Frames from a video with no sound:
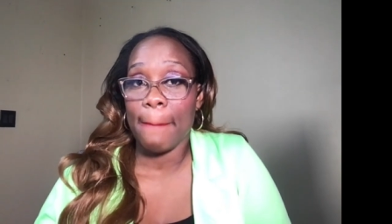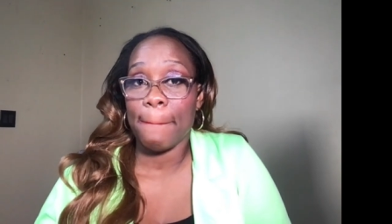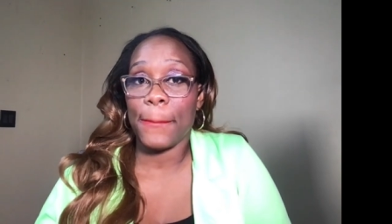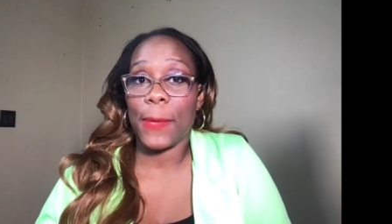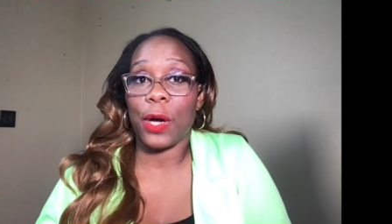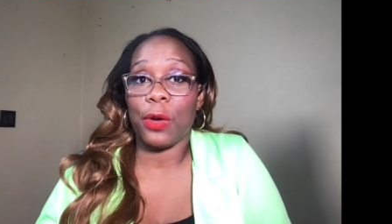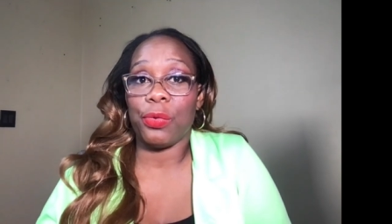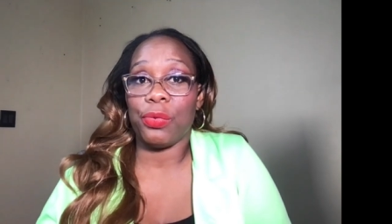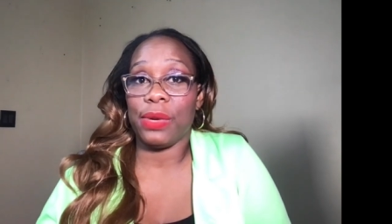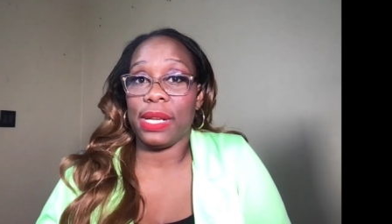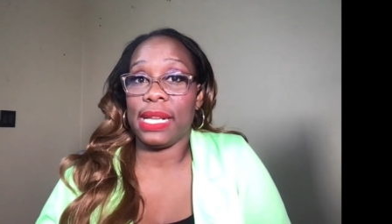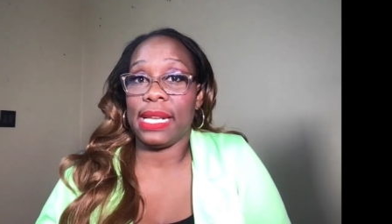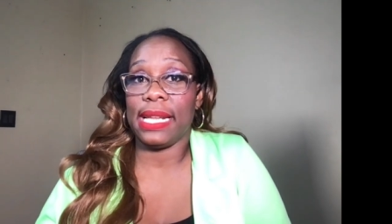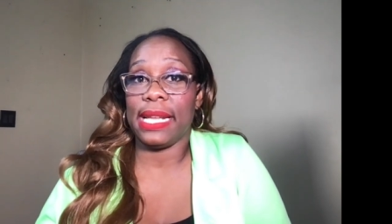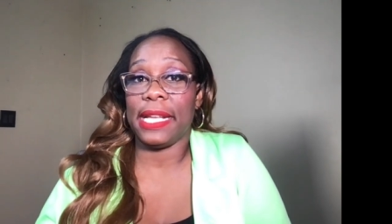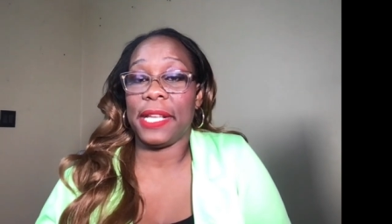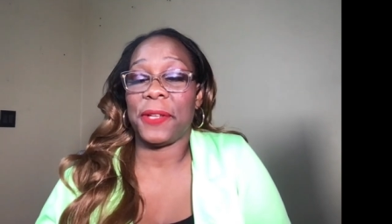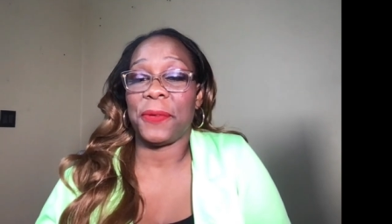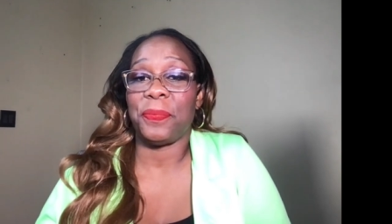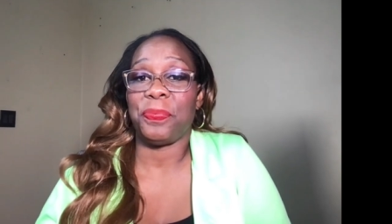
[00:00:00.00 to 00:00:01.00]
But
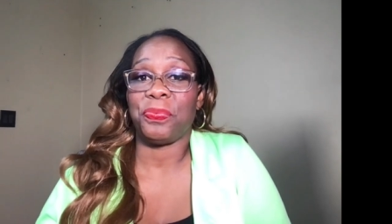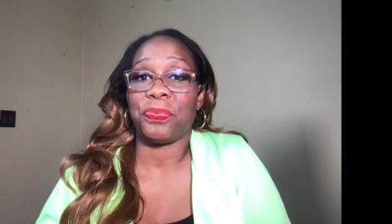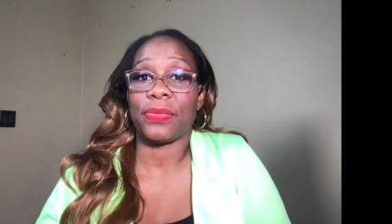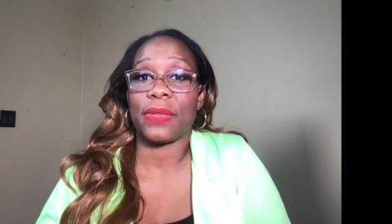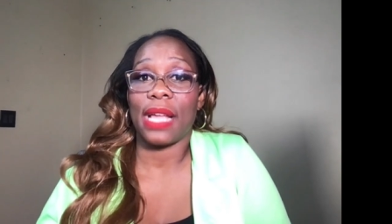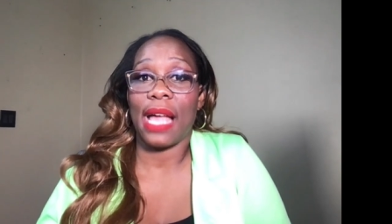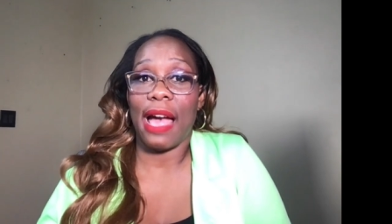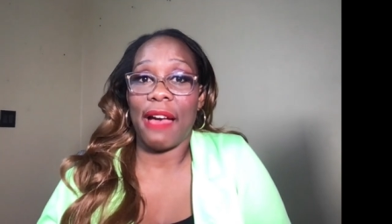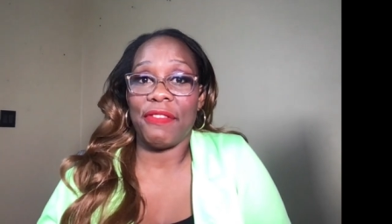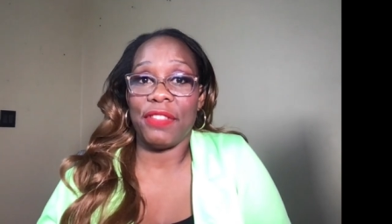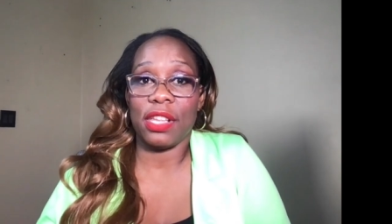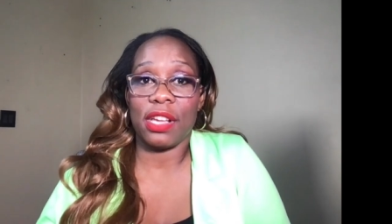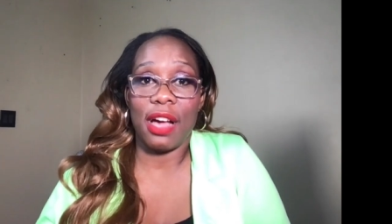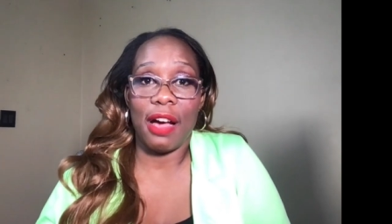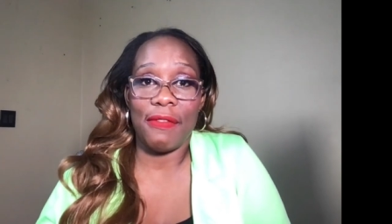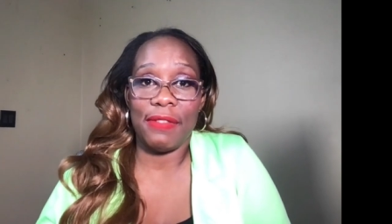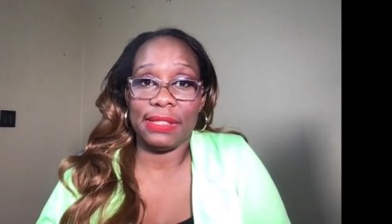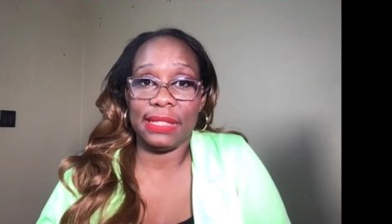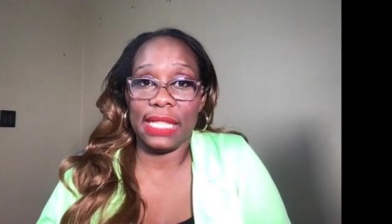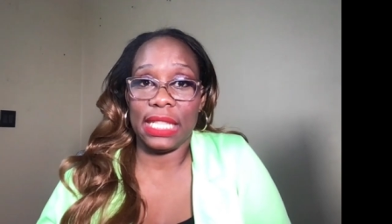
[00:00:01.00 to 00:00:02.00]
really, having a
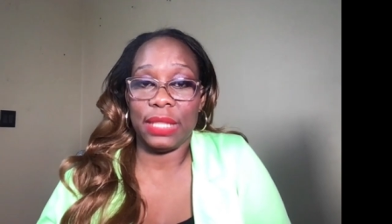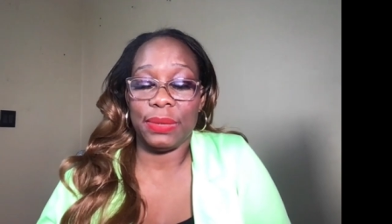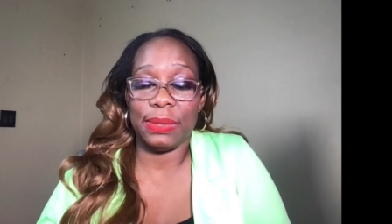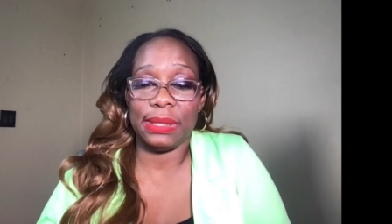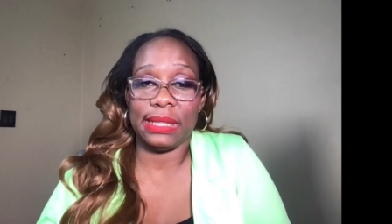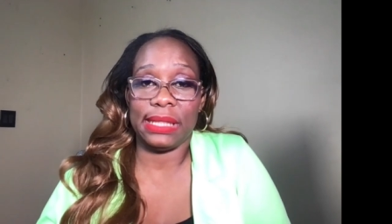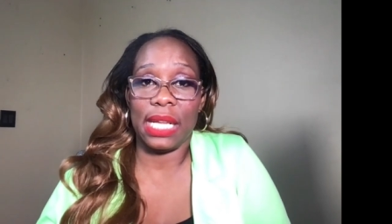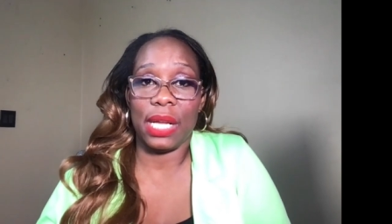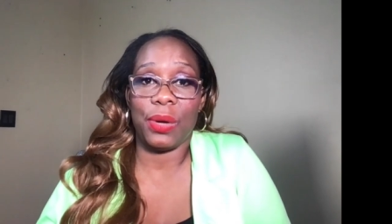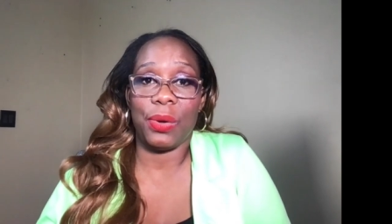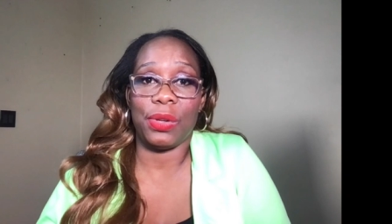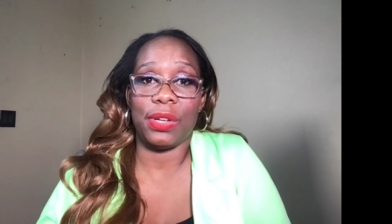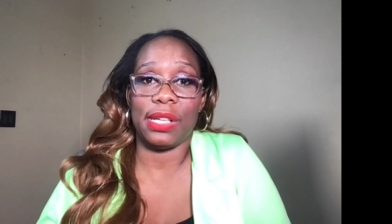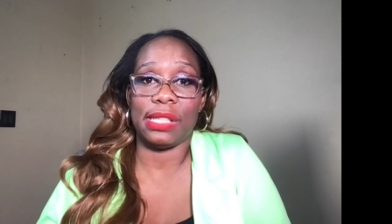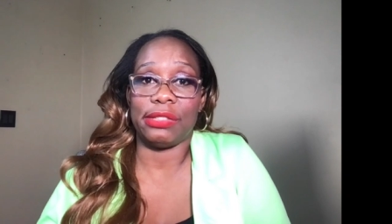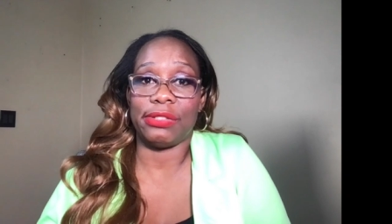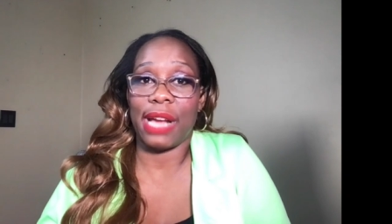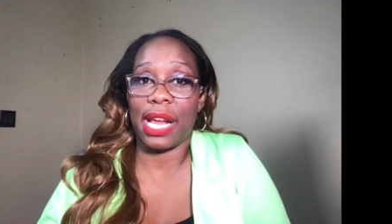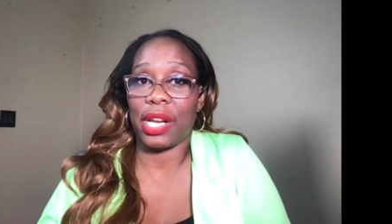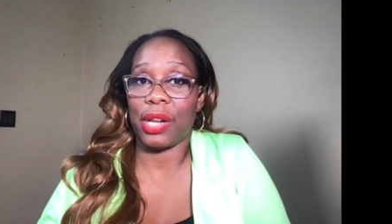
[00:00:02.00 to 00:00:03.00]
conversation with
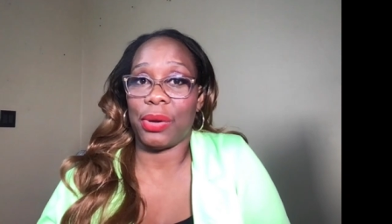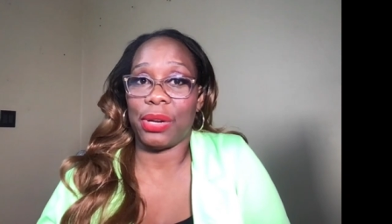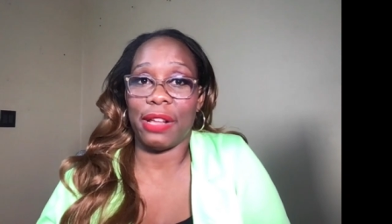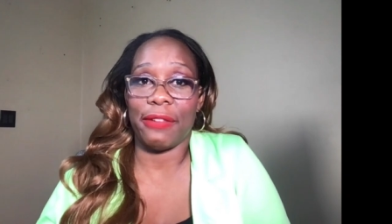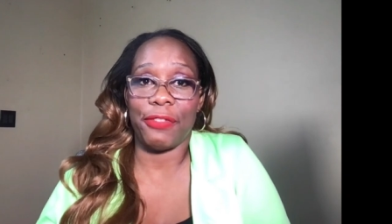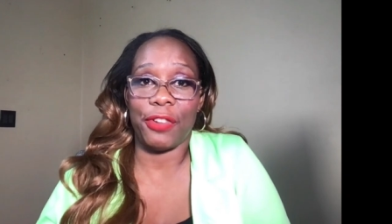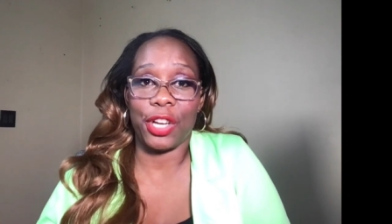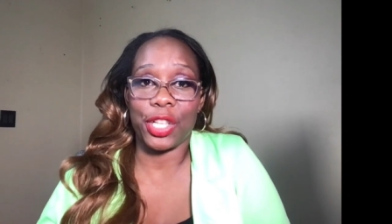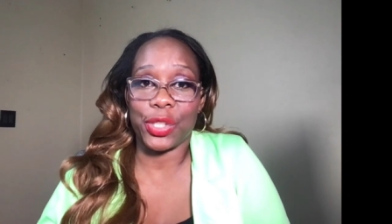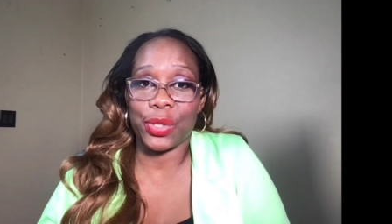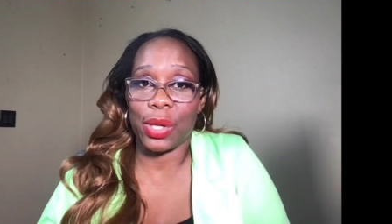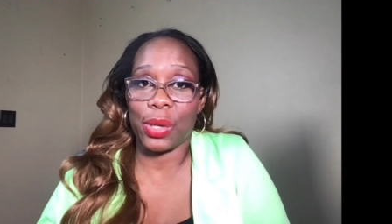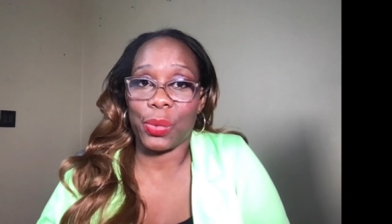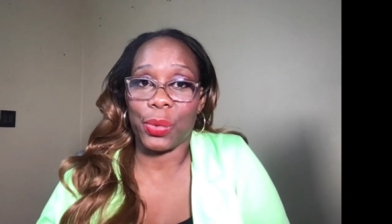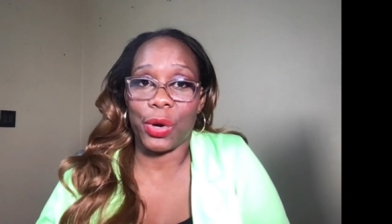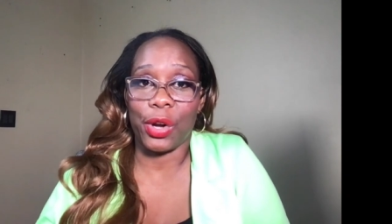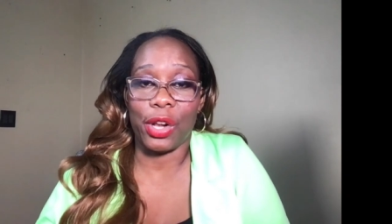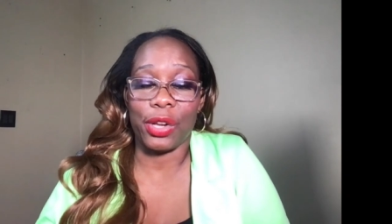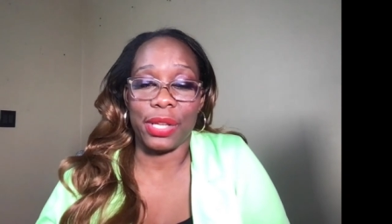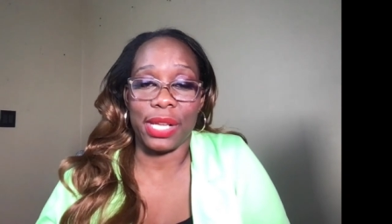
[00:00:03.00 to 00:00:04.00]
stakeholders right now in a virtual
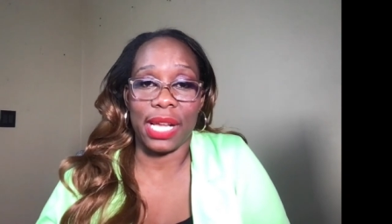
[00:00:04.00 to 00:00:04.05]
world,